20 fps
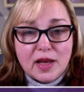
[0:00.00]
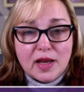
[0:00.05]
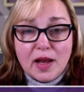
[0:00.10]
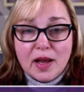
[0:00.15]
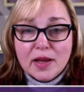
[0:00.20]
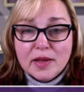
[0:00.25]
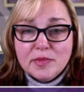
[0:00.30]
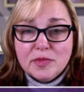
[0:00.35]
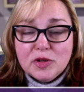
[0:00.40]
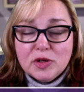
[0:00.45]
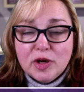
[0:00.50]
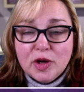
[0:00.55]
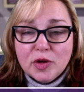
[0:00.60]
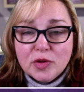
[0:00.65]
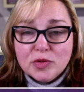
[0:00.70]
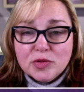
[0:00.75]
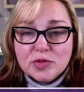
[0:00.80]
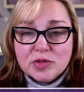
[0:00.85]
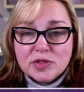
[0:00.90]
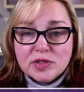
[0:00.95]
I'm your
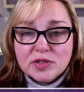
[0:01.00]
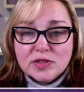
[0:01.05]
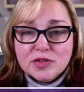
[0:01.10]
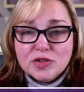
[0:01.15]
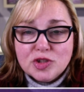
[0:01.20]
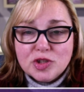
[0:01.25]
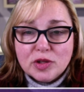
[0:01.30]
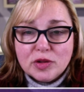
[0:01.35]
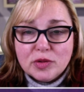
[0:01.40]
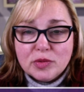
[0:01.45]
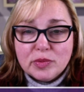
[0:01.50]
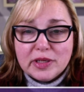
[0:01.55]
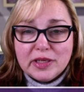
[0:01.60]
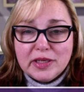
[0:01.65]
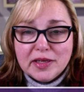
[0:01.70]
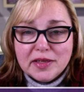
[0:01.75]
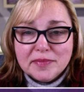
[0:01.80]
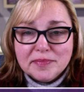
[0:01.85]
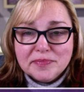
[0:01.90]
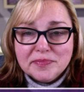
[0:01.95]
host, Jill
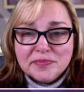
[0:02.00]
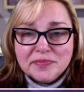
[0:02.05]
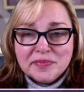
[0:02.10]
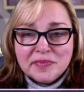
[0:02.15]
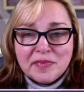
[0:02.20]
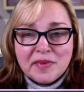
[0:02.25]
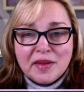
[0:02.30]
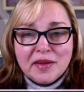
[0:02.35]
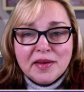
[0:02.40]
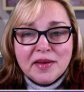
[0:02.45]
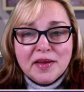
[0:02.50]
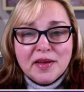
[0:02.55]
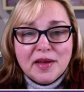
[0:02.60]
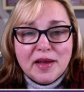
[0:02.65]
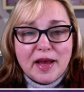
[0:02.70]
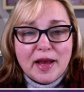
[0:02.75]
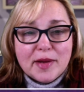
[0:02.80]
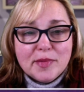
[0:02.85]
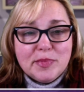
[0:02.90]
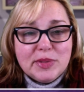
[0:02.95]
Arena.
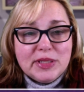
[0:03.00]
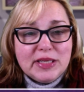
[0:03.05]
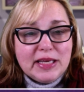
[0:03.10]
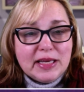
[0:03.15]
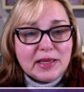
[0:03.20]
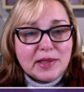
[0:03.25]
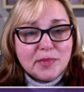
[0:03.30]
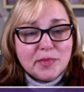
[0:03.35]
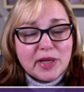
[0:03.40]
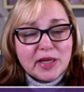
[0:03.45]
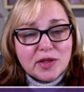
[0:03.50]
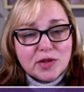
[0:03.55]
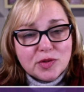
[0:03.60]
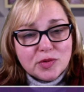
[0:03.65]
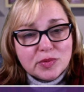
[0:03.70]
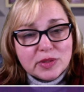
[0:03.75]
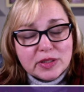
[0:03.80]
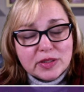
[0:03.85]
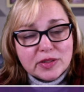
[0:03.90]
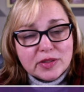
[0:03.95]
I began my
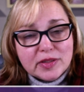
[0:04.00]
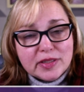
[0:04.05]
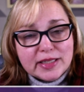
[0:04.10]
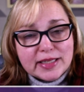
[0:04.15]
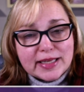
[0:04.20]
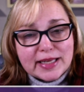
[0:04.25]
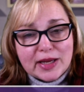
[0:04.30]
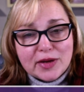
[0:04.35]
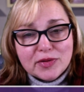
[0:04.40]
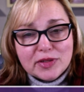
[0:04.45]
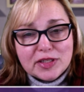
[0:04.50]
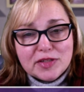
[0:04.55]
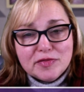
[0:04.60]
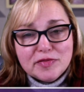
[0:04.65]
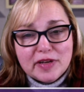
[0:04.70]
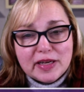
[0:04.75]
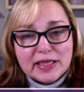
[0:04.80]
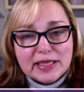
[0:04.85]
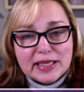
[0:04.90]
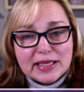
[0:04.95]
career in accounting and
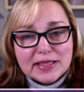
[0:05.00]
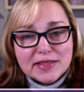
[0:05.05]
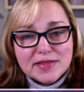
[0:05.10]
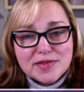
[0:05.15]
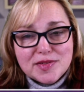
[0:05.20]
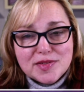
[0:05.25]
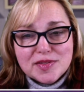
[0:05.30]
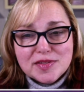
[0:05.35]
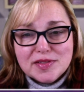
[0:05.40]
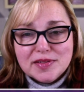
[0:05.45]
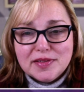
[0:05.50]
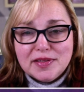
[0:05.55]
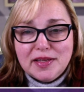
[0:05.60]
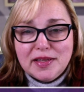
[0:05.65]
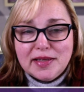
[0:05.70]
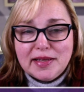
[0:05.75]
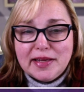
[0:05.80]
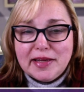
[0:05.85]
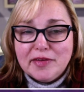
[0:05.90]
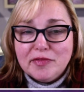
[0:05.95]
finance,
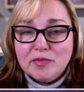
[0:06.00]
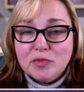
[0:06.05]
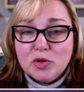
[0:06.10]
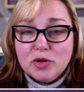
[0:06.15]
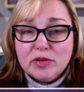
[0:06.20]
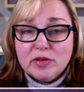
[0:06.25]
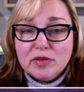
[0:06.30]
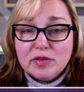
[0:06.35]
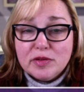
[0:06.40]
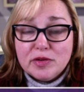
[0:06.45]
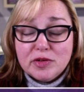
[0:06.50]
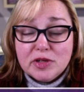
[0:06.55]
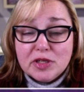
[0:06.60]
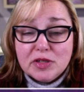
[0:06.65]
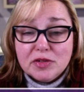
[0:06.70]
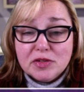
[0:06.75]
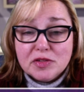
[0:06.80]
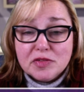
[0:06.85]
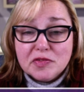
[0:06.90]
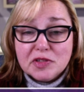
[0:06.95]
and I have more than 30
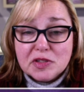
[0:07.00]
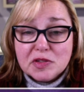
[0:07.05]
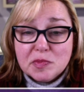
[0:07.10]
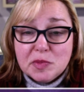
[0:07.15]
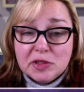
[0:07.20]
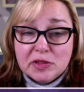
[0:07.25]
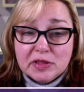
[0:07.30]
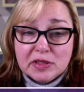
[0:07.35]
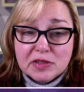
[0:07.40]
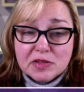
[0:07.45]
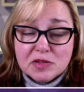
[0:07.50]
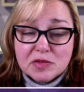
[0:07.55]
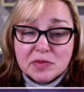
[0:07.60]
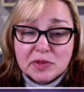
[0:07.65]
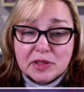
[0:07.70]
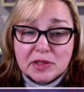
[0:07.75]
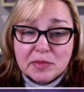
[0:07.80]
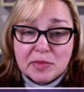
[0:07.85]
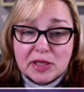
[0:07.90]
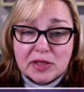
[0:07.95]
years of experience
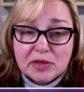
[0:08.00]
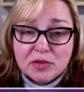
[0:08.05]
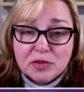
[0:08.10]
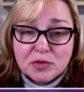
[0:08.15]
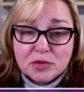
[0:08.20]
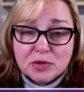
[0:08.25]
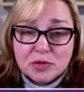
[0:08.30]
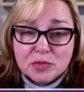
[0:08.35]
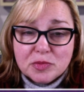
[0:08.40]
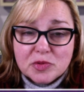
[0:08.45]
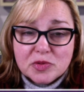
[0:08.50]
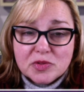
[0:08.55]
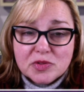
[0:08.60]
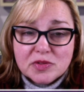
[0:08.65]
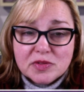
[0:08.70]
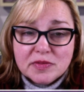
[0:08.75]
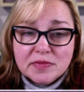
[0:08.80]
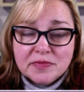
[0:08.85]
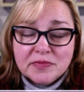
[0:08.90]
running medical groups.